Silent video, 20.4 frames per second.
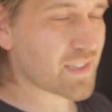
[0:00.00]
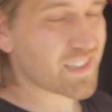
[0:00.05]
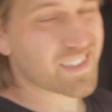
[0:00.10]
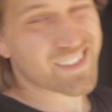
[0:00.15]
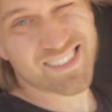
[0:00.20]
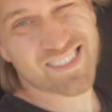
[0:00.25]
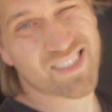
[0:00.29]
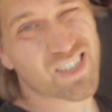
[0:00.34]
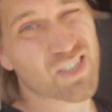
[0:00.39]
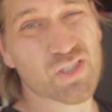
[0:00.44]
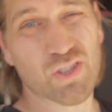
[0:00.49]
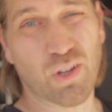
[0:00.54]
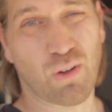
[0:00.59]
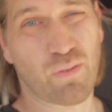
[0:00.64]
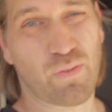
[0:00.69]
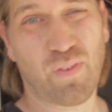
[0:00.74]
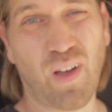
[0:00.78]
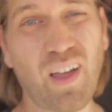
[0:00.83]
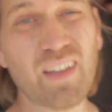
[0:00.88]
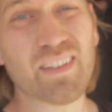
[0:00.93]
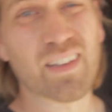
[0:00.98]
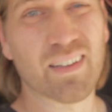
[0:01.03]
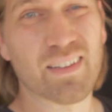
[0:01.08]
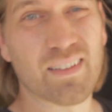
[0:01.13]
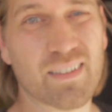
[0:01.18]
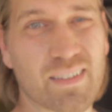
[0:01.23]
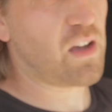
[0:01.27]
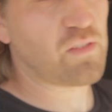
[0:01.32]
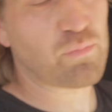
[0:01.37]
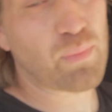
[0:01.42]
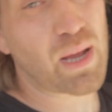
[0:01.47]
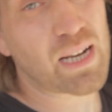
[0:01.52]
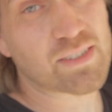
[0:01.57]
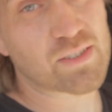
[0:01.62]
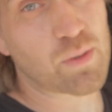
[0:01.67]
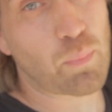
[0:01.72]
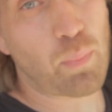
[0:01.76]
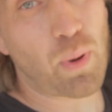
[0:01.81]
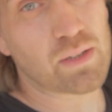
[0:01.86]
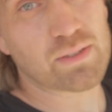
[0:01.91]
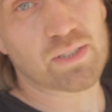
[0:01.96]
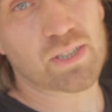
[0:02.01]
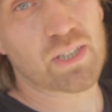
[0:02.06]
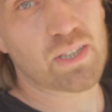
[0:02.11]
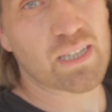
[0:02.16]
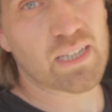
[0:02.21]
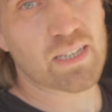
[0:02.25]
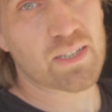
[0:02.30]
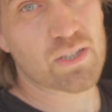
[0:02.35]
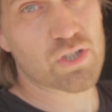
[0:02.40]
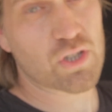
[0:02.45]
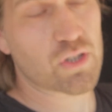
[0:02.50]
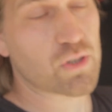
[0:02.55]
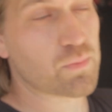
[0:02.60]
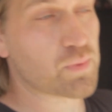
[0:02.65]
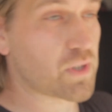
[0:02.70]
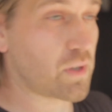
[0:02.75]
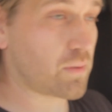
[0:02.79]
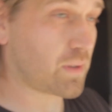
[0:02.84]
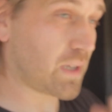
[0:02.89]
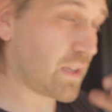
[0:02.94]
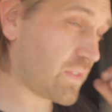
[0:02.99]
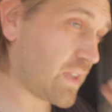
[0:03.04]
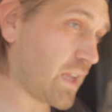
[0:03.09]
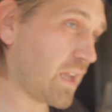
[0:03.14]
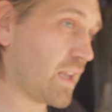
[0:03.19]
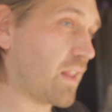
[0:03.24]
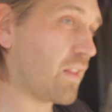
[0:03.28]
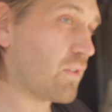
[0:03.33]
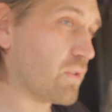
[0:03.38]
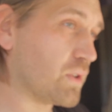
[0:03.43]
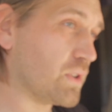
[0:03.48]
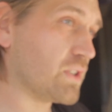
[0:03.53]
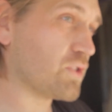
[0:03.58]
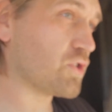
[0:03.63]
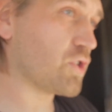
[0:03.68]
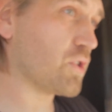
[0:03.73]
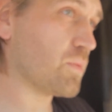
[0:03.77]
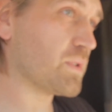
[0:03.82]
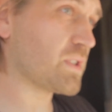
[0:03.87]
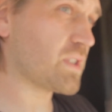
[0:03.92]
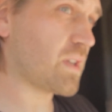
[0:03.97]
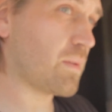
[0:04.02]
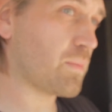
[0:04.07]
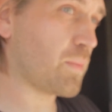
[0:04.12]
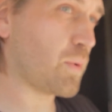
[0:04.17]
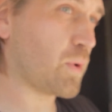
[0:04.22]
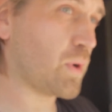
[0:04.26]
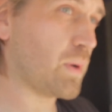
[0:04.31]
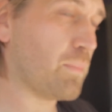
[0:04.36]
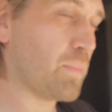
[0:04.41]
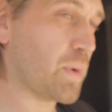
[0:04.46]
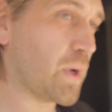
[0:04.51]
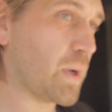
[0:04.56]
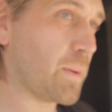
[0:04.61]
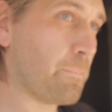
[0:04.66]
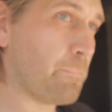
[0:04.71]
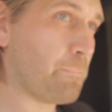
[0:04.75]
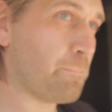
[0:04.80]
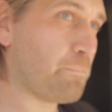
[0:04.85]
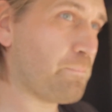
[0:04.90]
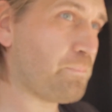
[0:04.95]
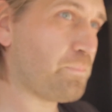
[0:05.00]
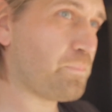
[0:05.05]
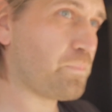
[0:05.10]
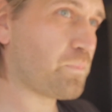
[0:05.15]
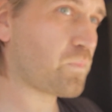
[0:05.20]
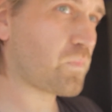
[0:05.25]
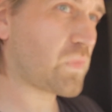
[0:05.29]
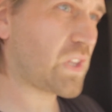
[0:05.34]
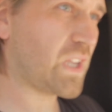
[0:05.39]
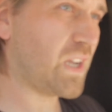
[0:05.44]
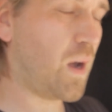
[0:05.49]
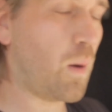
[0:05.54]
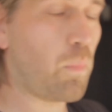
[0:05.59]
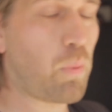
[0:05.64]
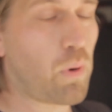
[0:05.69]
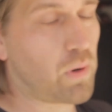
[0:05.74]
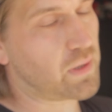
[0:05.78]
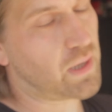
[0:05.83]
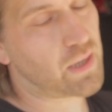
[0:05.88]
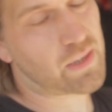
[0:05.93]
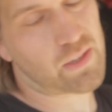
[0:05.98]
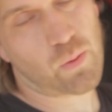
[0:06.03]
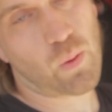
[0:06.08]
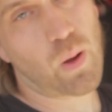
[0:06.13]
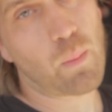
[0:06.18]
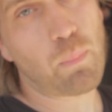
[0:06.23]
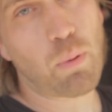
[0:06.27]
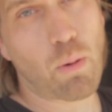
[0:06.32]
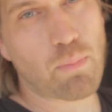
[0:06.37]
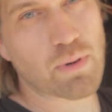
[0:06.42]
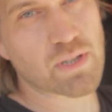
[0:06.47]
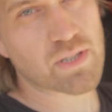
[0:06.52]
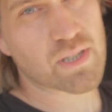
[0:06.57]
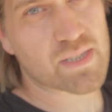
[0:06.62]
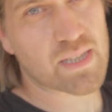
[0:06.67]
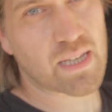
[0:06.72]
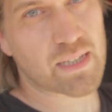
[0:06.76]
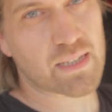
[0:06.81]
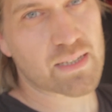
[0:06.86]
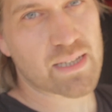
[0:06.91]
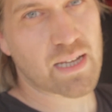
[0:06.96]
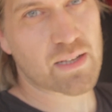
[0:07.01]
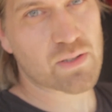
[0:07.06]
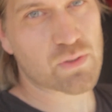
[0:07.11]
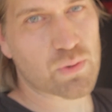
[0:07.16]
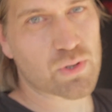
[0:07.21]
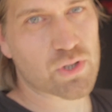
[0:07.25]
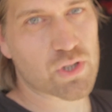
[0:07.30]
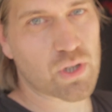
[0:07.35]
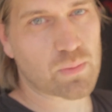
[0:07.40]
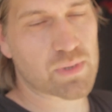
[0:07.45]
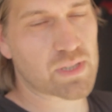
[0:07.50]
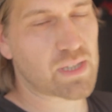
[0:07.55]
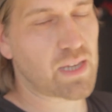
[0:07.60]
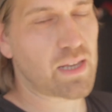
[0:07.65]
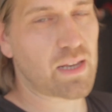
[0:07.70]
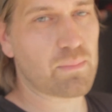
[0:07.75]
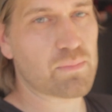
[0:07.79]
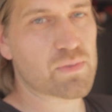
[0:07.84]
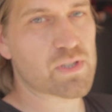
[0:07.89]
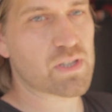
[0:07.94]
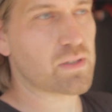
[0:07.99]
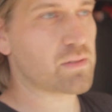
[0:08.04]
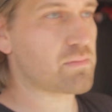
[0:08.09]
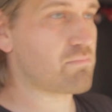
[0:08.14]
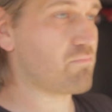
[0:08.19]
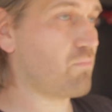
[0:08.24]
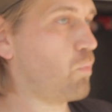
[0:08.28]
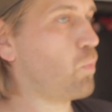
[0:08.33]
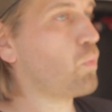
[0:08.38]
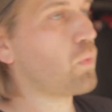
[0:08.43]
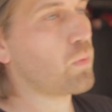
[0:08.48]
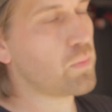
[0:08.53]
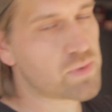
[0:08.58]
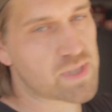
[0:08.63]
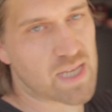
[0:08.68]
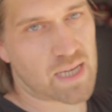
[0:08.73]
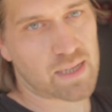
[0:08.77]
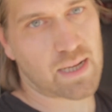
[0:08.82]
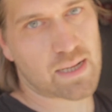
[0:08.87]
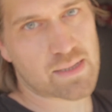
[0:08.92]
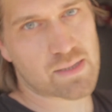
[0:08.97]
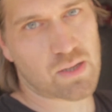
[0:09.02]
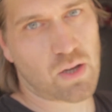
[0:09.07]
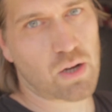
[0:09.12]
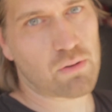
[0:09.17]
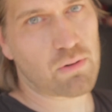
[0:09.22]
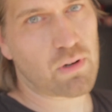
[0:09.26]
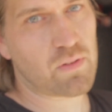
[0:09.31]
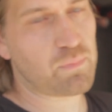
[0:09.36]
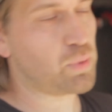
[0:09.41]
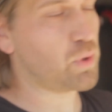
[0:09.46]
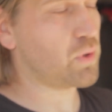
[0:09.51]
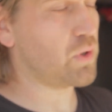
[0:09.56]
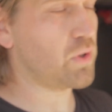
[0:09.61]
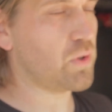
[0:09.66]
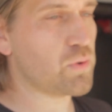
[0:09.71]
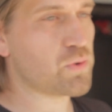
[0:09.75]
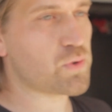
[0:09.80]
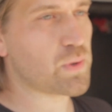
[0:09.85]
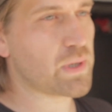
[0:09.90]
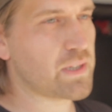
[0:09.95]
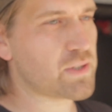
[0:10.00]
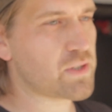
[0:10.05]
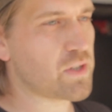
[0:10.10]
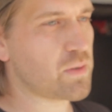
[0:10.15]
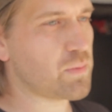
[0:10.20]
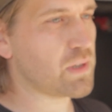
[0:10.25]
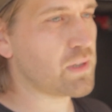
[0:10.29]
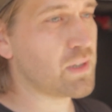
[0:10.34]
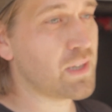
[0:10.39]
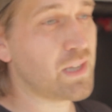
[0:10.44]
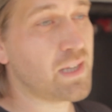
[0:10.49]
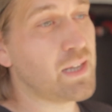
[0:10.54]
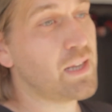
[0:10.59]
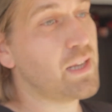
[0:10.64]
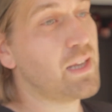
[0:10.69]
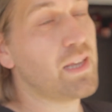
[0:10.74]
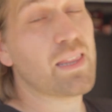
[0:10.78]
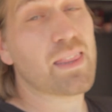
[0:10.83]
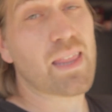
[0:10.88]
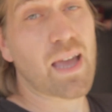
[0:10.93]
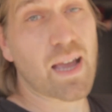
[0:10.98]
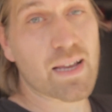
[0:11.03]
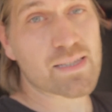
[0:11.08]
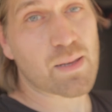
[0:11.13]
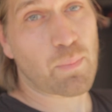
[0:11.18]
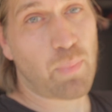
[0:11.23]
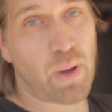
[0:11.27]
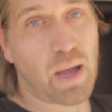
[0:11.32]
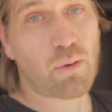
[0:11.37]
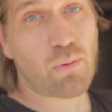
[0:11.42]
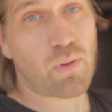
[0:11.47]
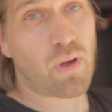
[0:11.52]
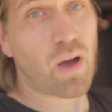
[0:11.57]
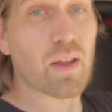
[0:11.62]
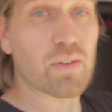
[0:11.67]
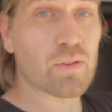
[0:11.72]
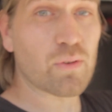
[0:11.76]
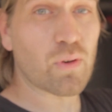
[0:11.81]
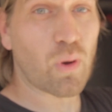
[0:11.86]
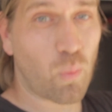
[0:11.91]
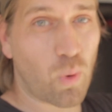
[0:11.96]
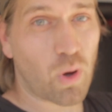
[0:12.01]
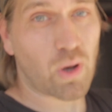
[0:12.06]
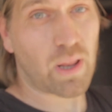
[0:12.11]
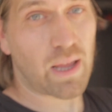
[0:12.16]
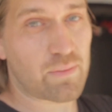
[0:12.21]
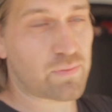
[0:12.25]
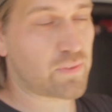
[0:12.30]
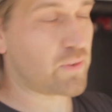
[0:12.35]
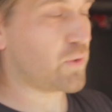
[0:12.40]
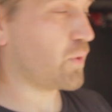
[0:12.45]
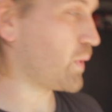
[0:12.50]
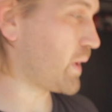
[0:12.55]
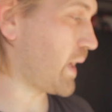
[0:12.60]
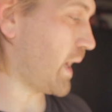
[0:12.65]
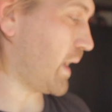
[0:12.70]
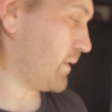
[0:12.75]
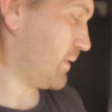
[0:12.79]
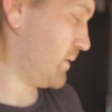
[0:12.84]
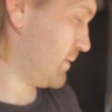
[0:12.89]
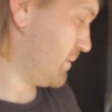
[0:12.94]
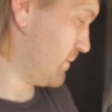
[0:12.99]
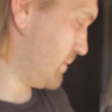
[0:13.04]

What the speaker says: It's just not fun. I've managed to puncture the inner tube, so I'm gonna have to get another inner tube at some point, but I don't know, I'll probably just take it down to a shop to get them to take that tyre off, put the new inner tube in. That is a battle that I do not want to have to do again.